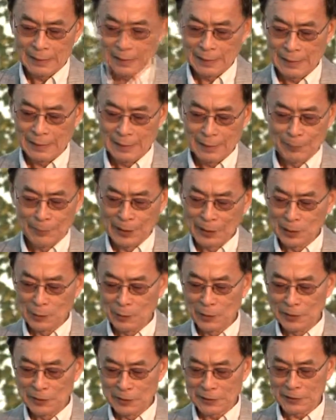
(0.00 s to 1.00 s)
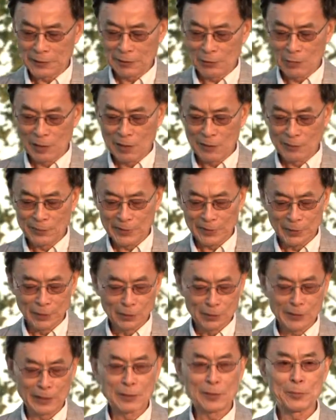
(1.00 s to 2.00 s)
By the way, this is one of the
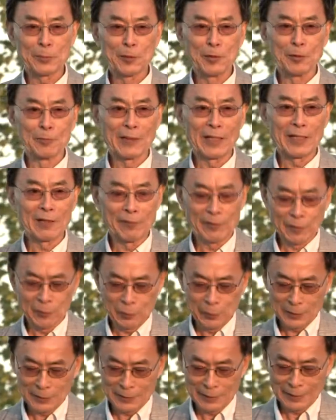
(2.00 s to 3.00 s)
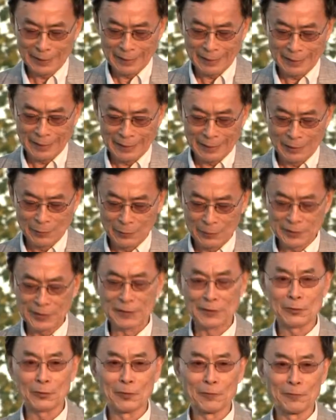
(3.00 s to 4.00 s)
longest poems I ever
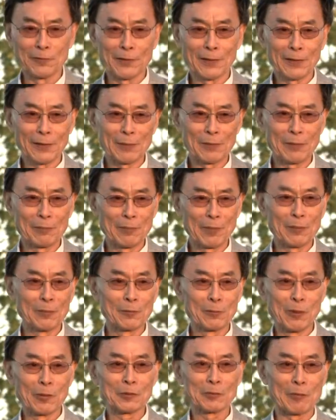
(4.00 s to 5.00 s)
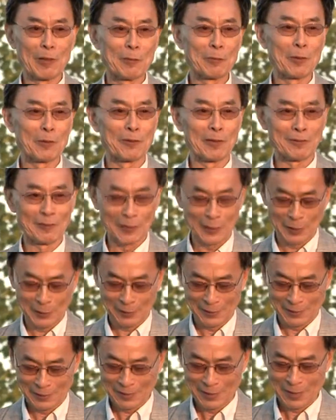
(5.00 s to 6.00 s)
written so far. Most of my poems are
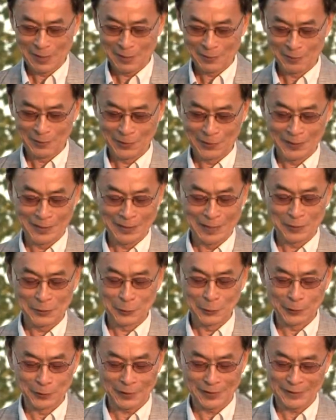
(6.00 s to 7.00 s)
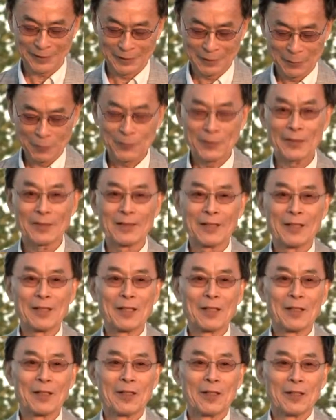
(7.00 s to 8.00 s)
very short.
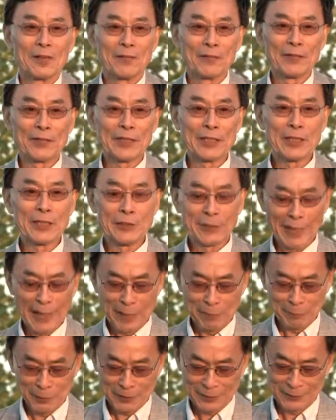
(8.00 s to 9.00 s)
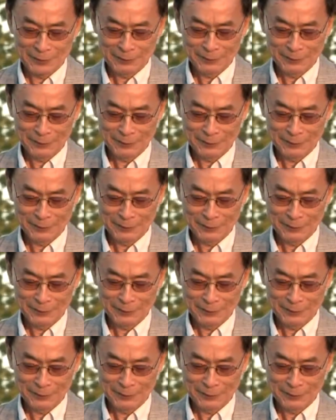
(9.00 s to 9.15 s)
Video games.